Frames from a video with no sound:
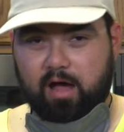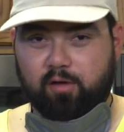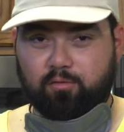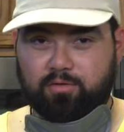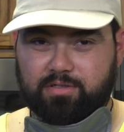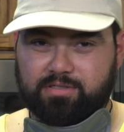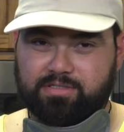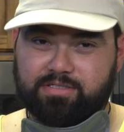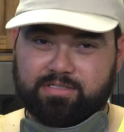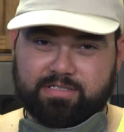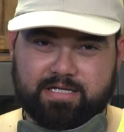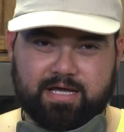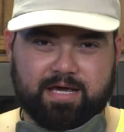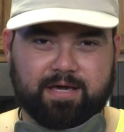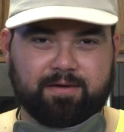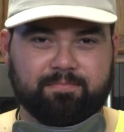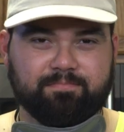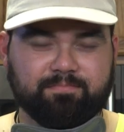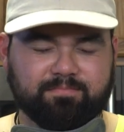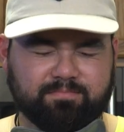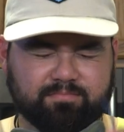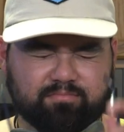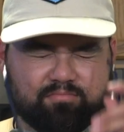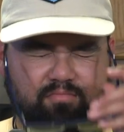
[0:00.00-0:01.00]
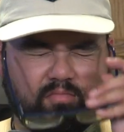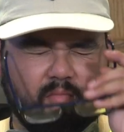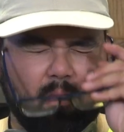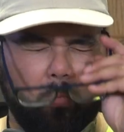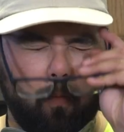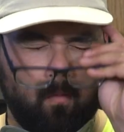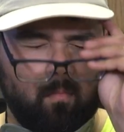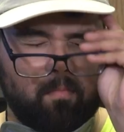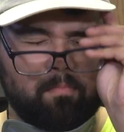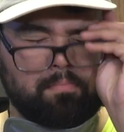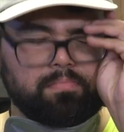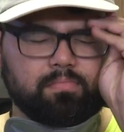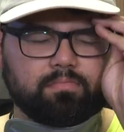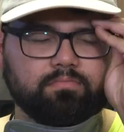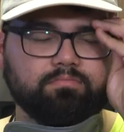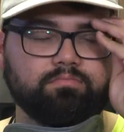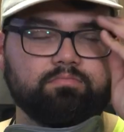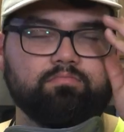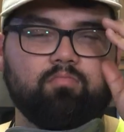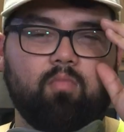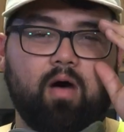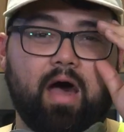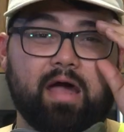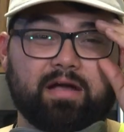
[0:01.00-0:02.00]
will say,
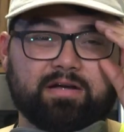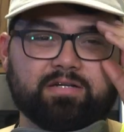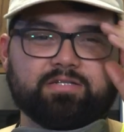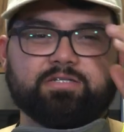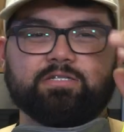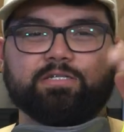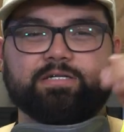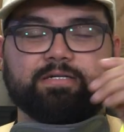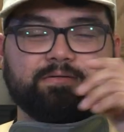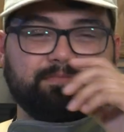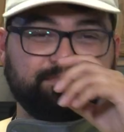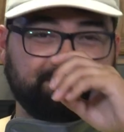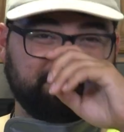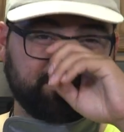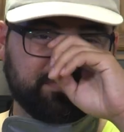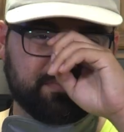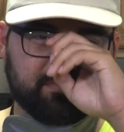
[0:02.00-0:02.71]
I could tell.